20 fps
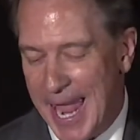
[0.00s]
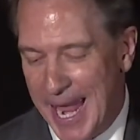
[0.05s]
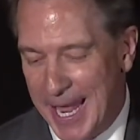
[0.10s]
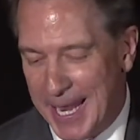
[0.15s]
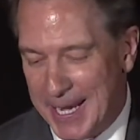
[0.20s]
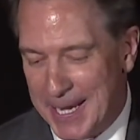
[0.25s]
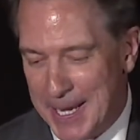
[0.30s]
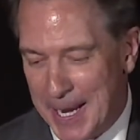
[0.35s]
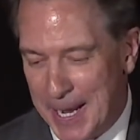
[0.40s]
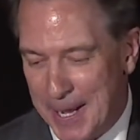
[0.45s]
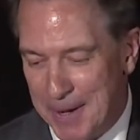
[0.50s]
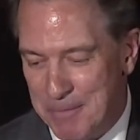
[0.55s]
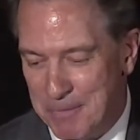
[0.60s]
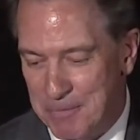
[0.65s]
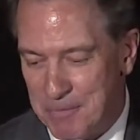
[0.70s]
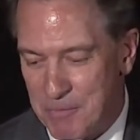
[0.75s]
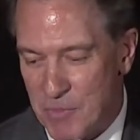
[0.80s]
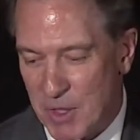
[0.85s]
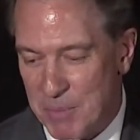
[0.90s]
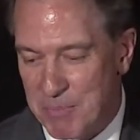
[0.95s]
And
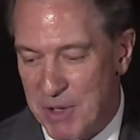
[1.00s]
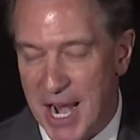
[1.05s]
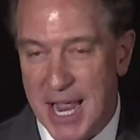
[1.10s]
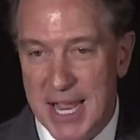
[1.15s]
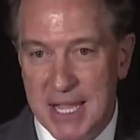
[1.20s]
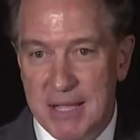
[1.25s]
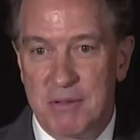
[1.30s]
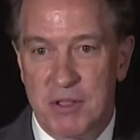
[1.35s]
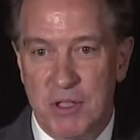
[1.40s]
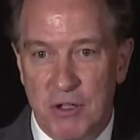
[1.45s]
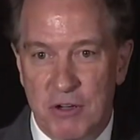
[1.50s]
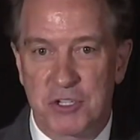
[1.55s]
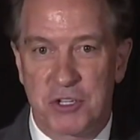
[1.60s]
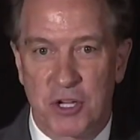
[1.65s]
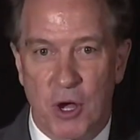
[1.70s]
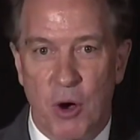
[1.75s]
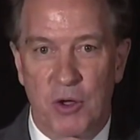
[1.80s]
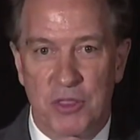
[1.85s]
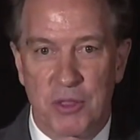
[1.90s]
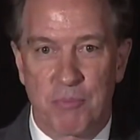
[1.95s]
but I
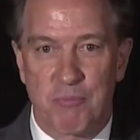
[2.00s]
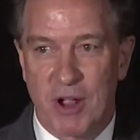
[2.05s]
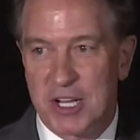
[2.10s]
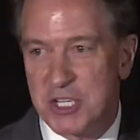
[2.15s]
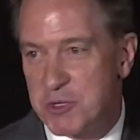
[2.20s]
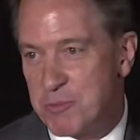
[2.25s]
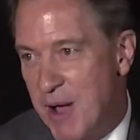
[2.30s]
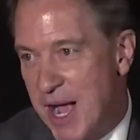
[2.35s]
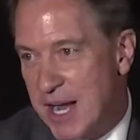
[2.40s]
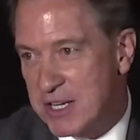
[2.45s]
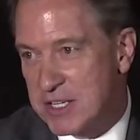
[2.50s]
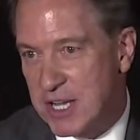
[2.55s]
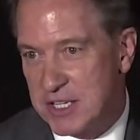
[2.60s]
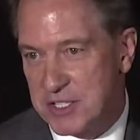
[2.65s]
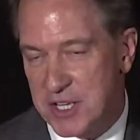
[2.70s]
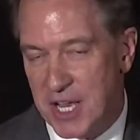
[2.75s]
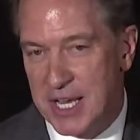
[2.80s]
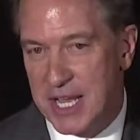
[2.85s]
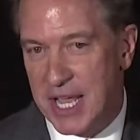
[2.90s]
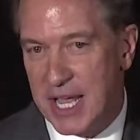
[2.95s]
used to go in the press box
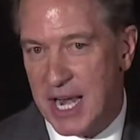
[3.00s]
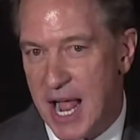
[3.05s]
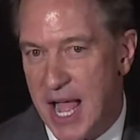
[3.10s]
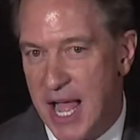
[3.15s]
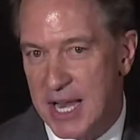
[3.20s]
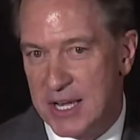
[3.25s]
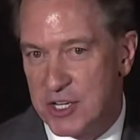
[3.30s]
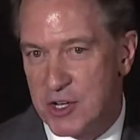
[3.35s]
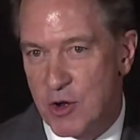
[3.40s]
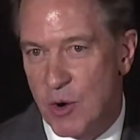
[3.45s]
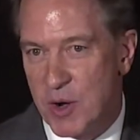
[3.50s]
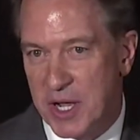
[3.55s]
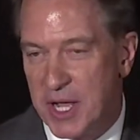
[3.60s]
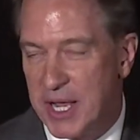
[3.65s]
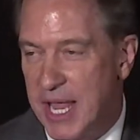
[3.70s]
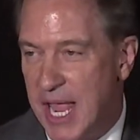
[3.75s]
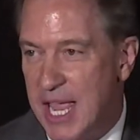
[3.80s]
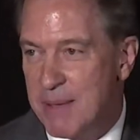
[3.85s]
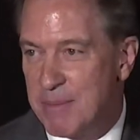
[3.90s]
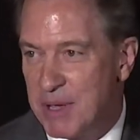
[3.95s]
because I'd get hot
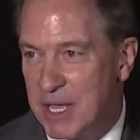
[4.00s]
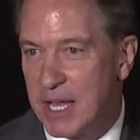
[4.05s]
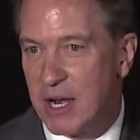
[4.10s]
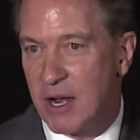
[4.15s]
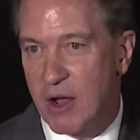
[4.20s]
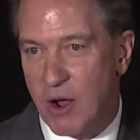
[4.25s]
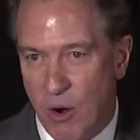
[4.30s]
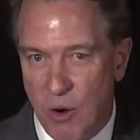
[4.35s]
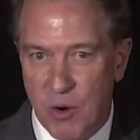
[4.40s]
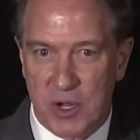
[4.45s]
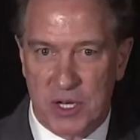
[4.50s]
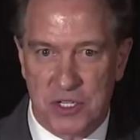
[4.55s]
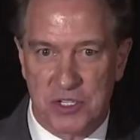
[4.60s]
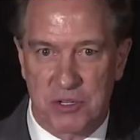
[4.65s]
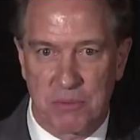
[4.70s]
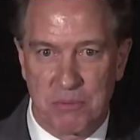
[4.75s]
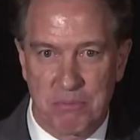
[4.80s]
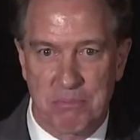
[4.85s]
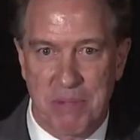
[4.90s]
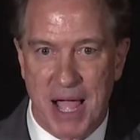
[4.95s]
during a game and get a Coke
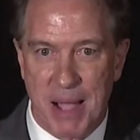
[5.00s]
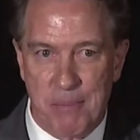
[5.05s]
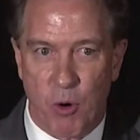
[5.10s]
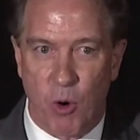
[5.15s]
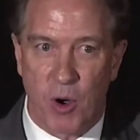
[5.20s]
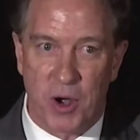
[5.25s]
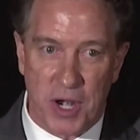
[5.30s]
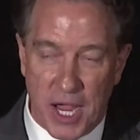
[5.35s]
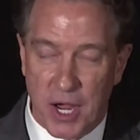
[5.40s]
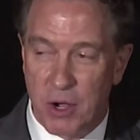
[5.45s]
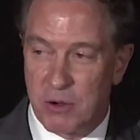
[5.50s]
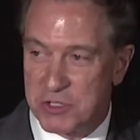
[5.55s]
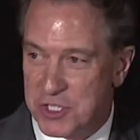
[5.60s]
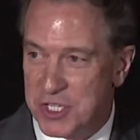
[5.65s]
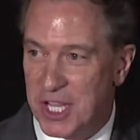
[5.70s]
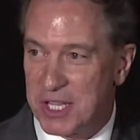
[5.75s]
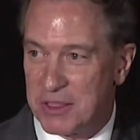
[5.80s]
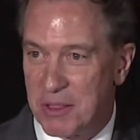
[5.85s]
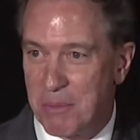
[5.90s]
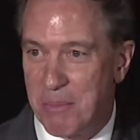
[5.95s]
and some popcorn, and I'd go
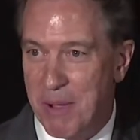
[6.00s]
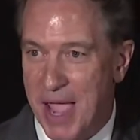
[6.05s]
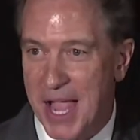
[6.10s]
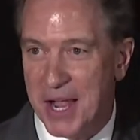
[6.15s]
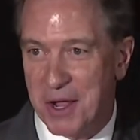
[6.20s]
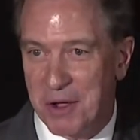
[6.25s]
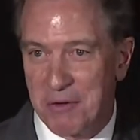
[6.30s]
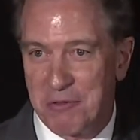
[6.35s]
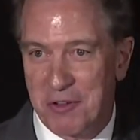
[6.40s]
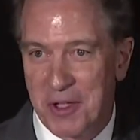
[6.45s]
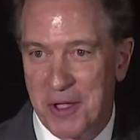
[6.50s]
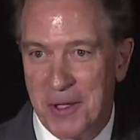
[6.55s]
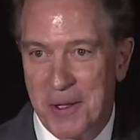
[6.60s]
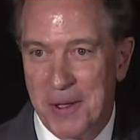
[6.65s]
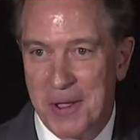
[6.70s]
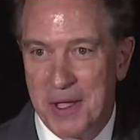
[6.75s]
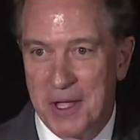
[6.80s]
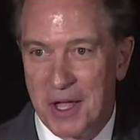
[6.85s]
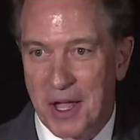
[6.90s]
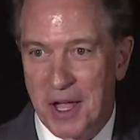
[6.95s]
sit in the back
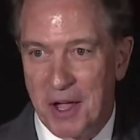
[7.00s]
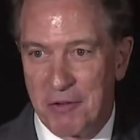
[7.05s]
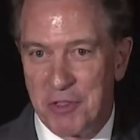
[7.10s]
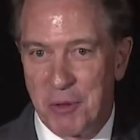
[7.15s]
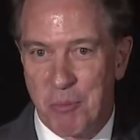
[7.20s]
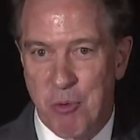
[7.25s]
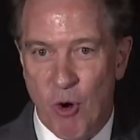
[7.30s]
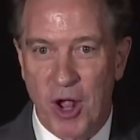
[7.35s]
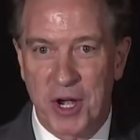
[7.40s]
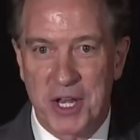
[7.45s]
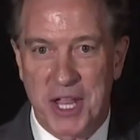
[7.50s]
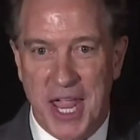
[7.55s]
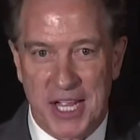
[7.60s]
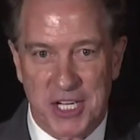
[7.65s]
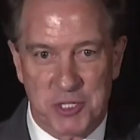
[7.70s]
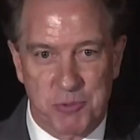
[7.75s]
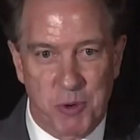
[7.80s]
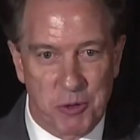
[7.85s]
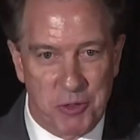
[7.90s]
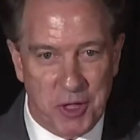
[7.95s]
of the
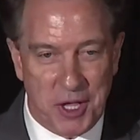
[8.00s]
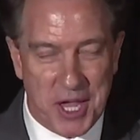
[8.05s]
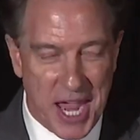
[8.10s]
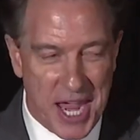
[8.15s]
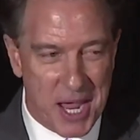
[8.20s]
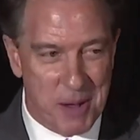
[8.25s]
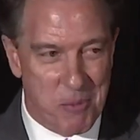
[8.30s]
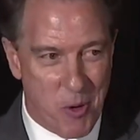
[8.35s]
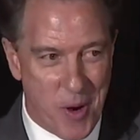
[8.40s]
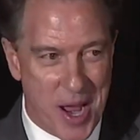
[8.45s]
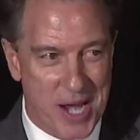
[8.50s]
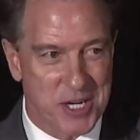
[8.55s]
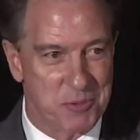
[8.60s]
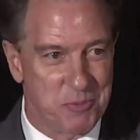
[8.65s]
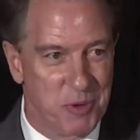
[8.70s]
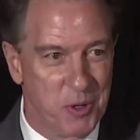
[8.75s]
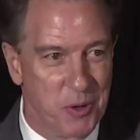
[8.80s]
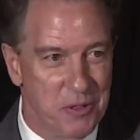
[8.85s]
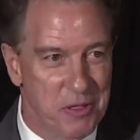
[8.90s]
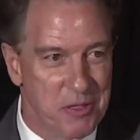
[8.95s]
broadcast booth, the
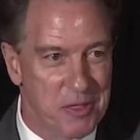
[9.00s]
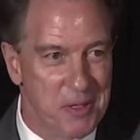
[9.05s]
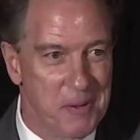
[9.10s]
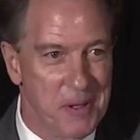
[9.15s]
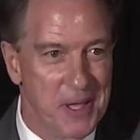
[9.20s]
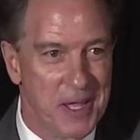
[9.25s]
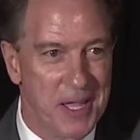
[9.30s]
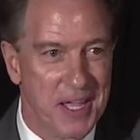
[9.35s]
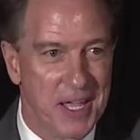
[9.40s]
KMOX booth.